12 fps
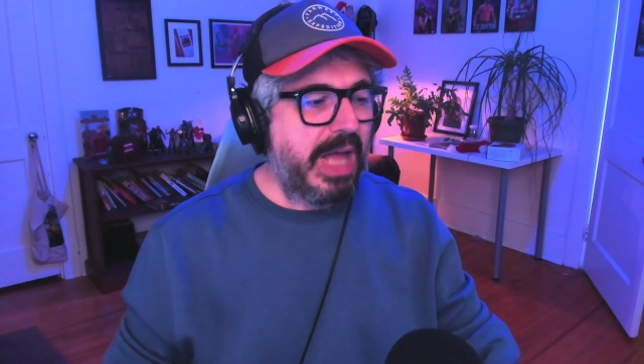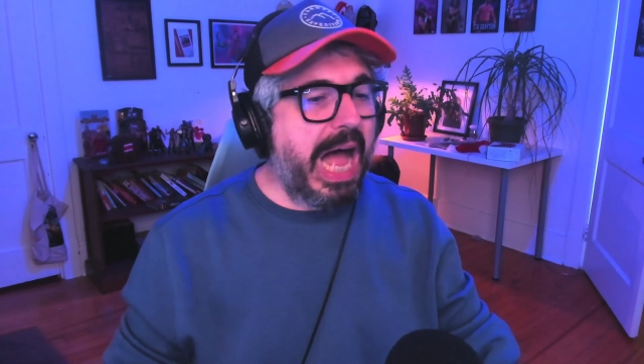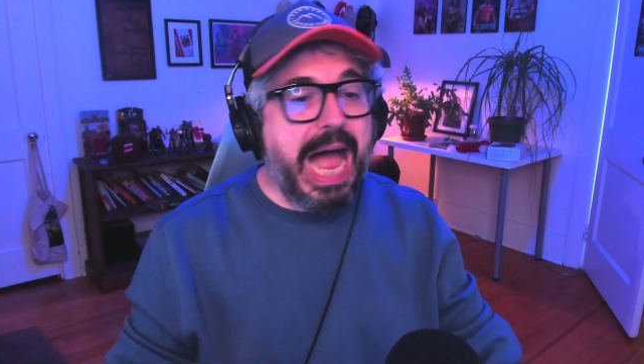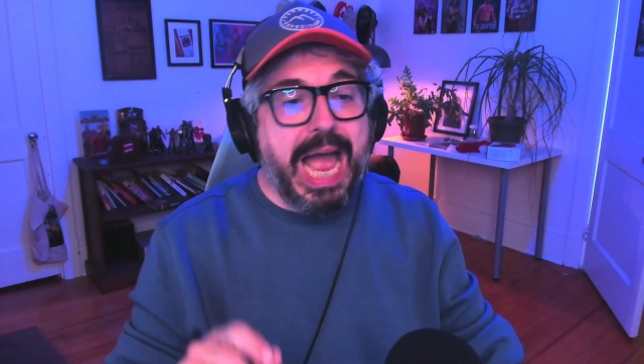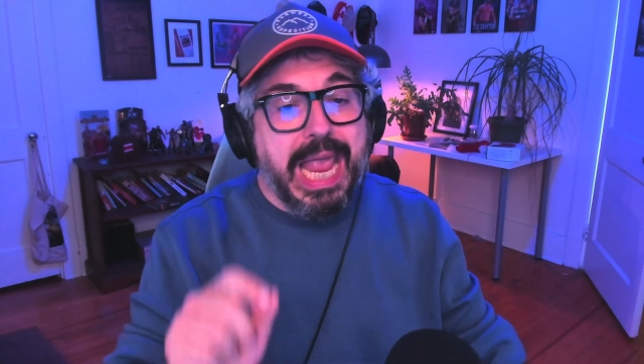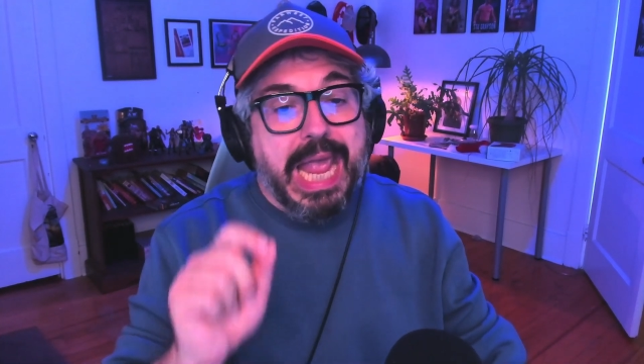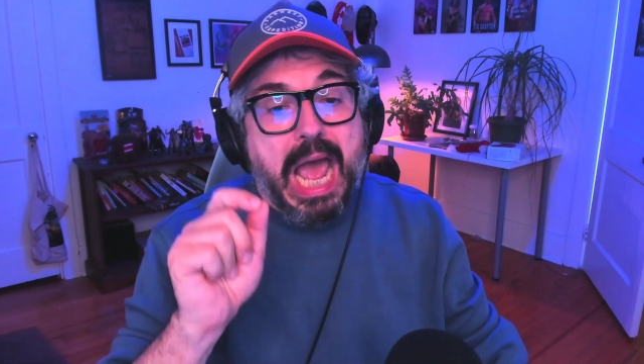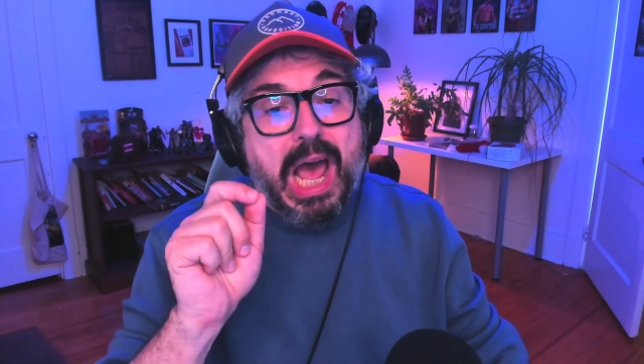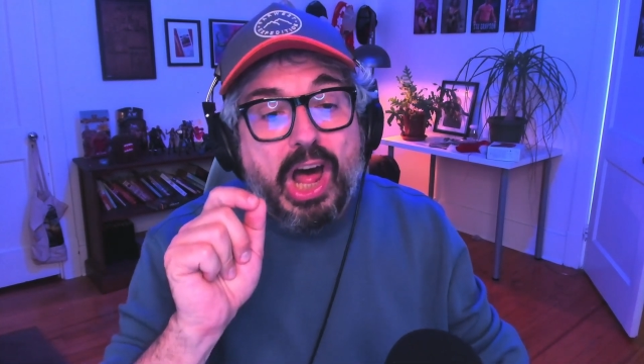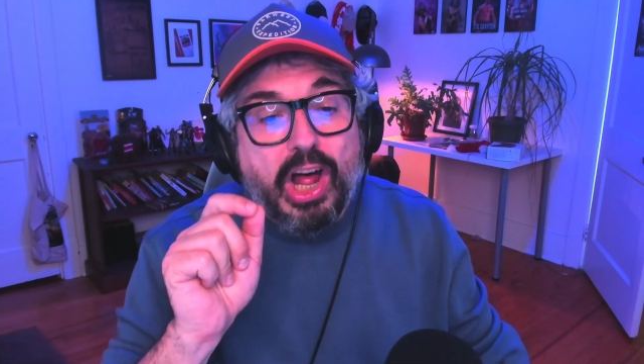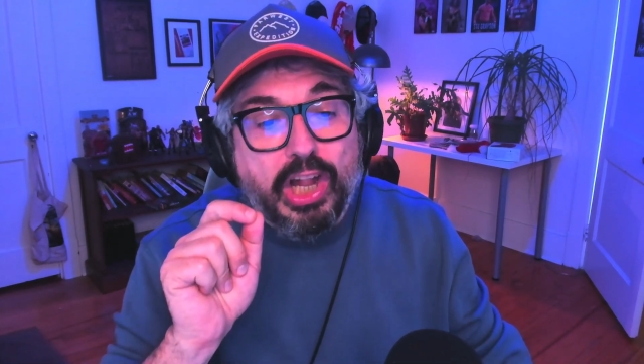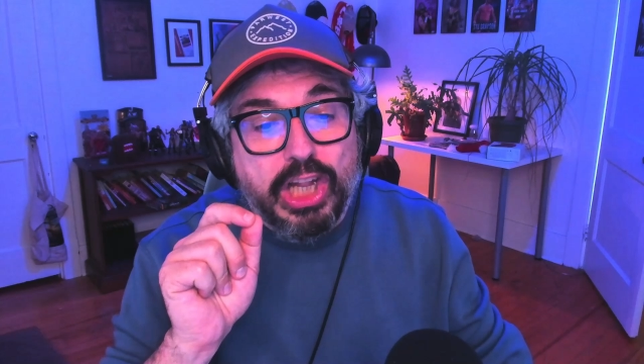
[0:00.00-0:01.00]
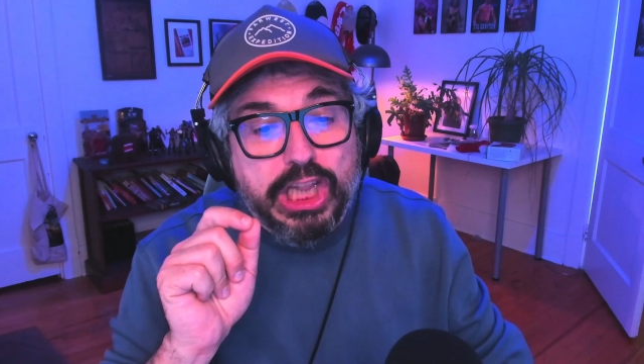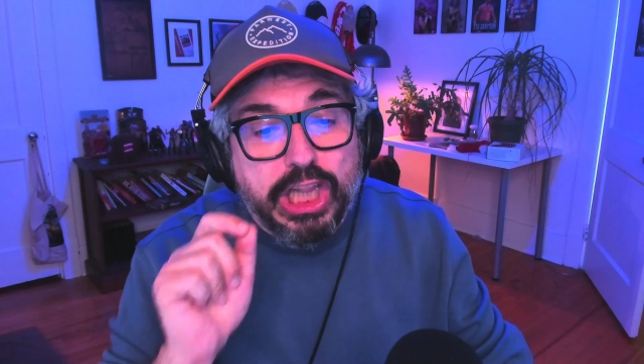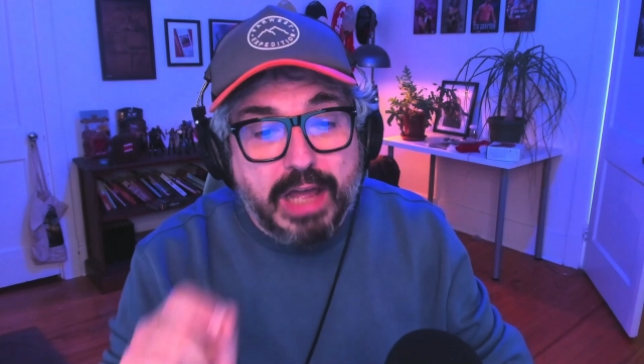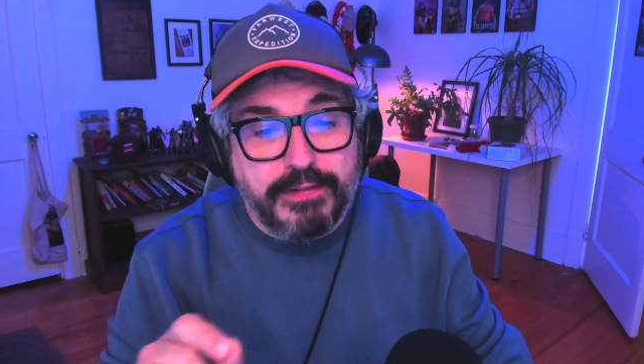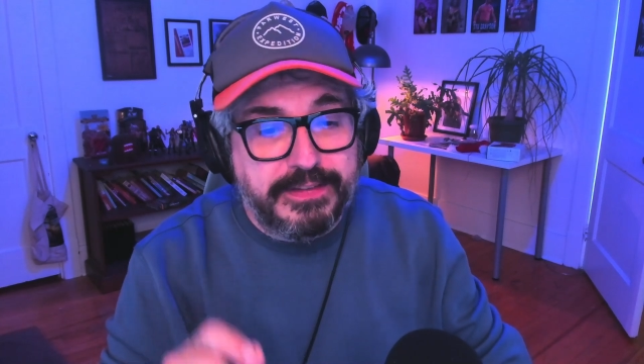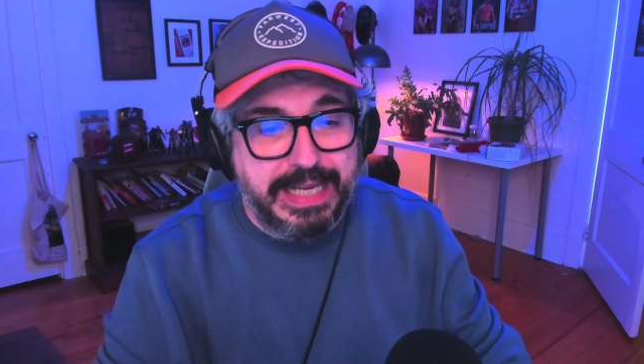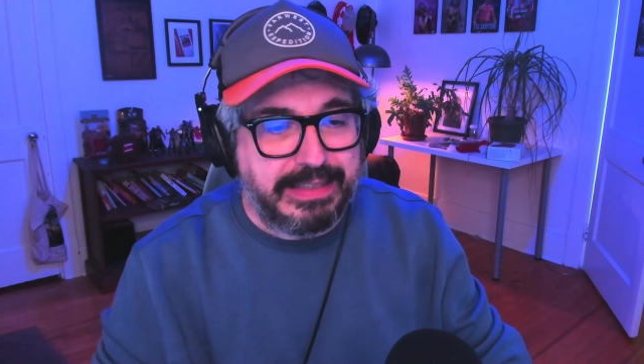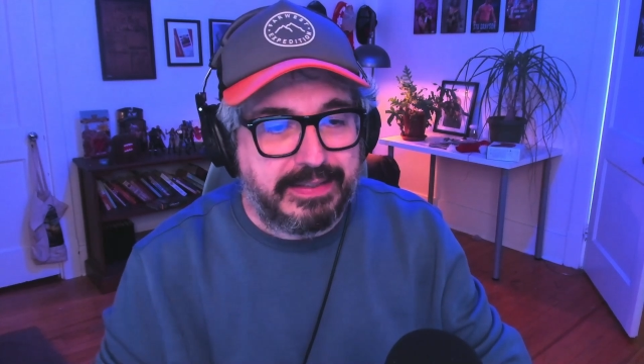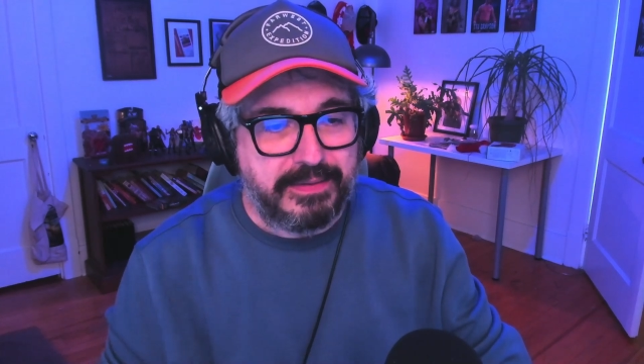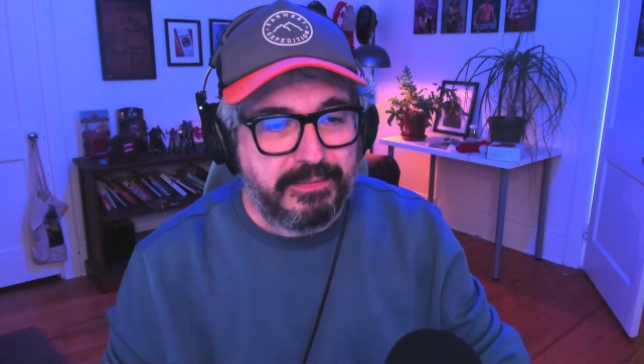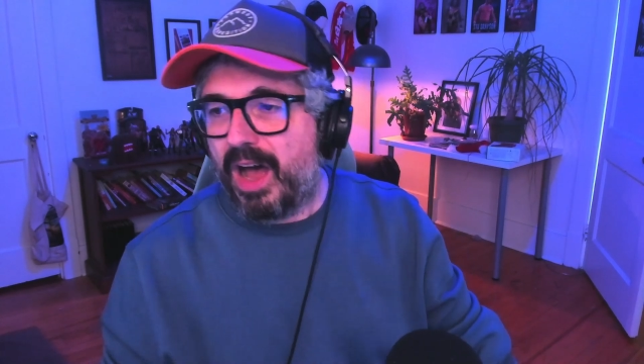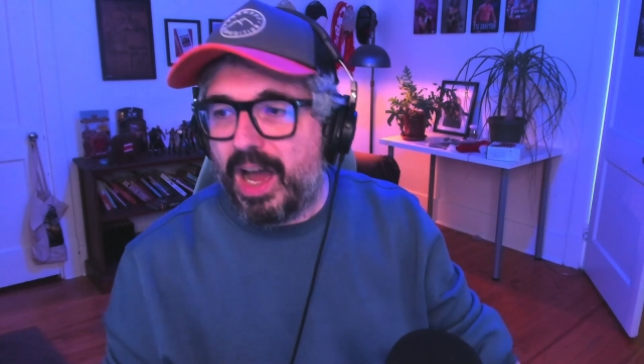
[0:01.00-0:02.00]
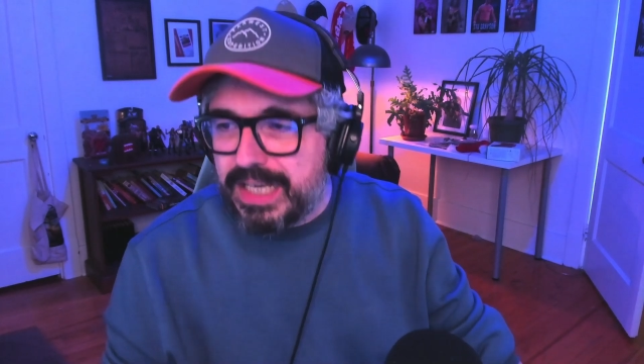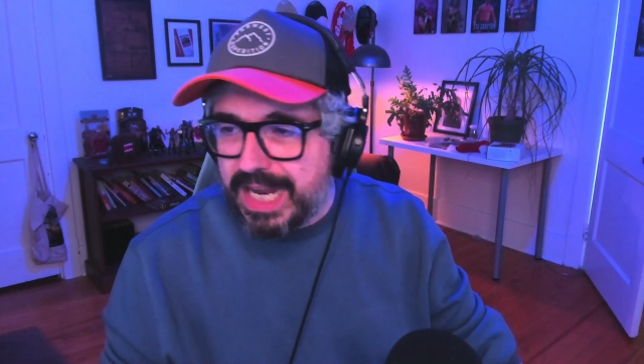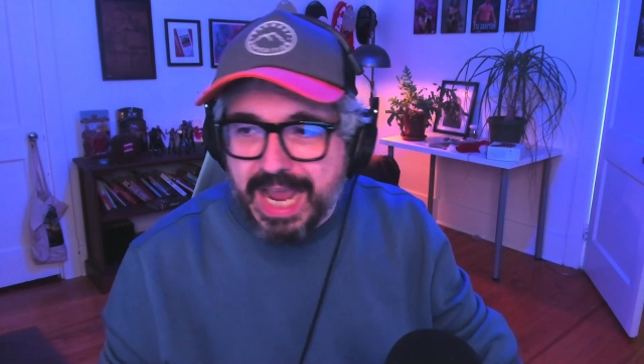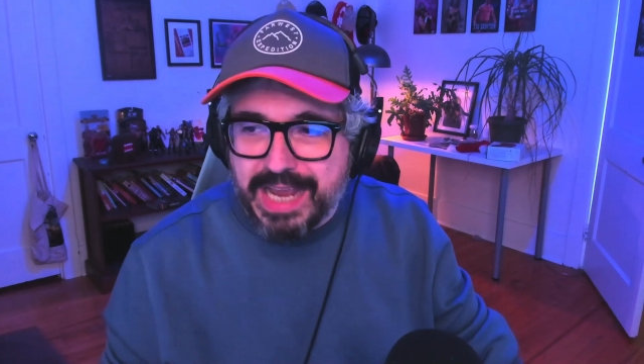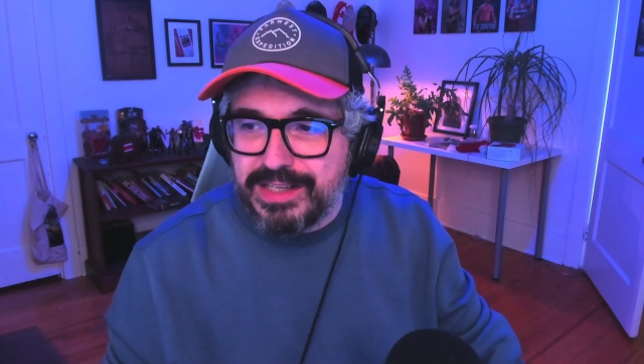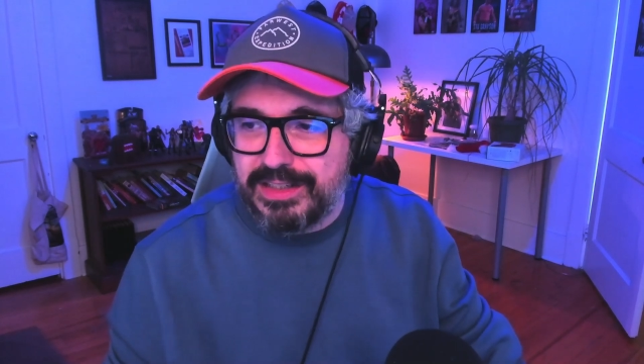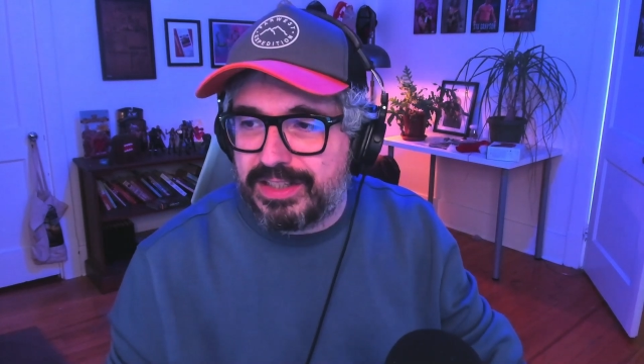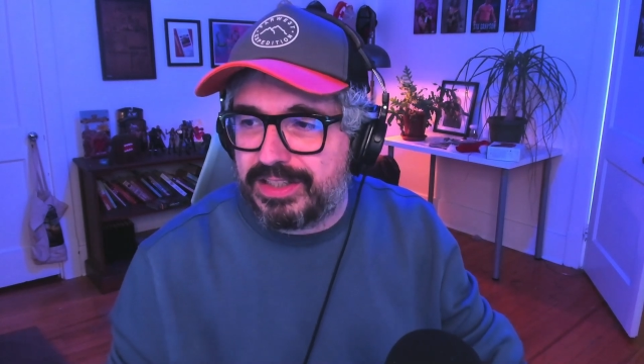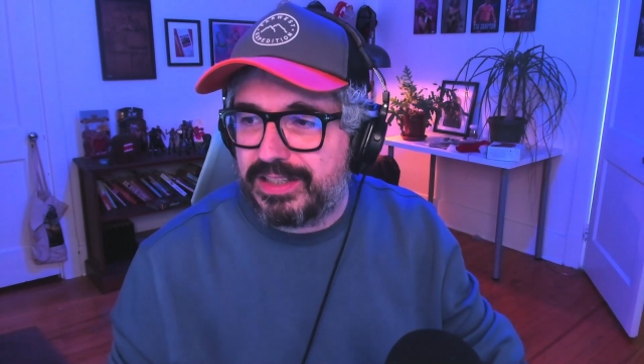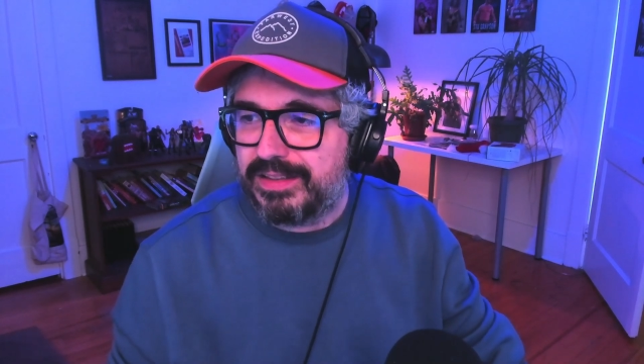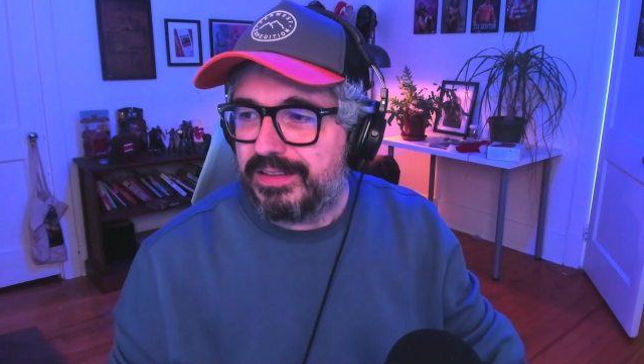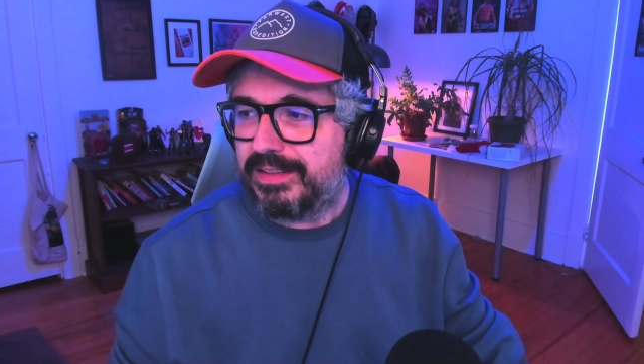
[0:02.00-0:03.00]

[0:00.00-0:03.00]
I loved it. Unhinged,